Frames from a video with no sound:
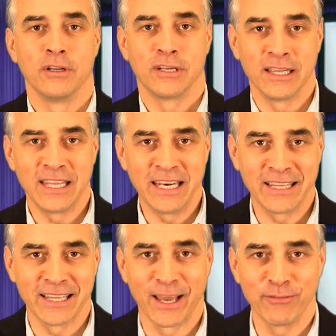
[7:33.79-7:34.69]
to leading
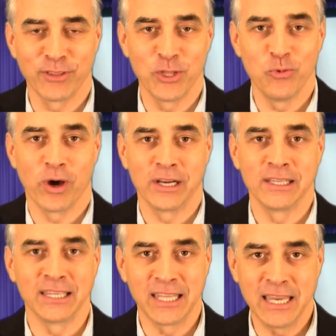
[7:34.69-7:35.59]
the life that you want to
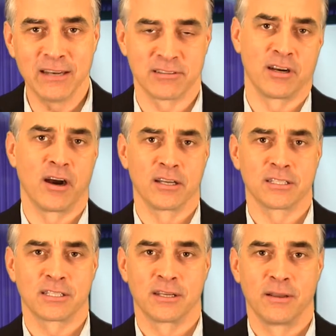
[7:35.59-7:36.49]
lead as an
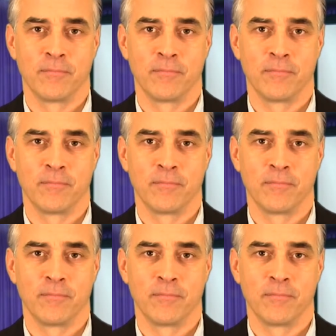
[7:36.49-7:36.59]
artist.